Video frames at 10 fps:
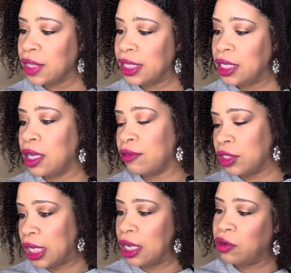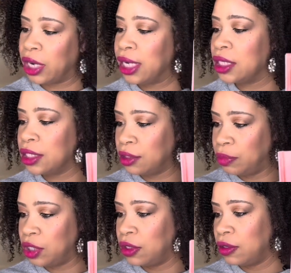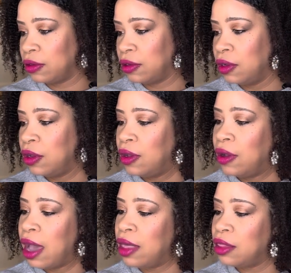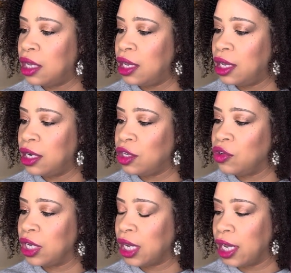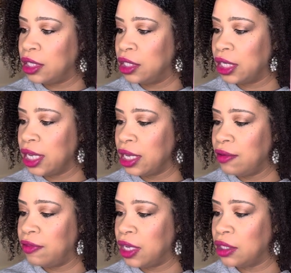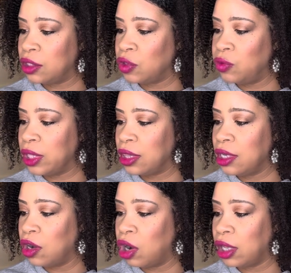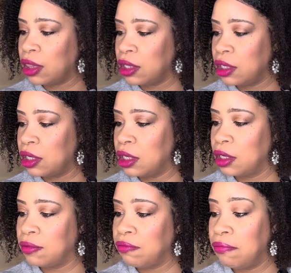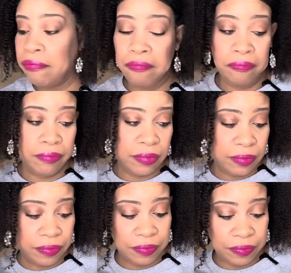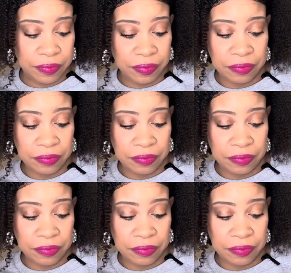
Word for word: the Everyday Grand Cookbook. And then you get a cooking event with the author. Hmm.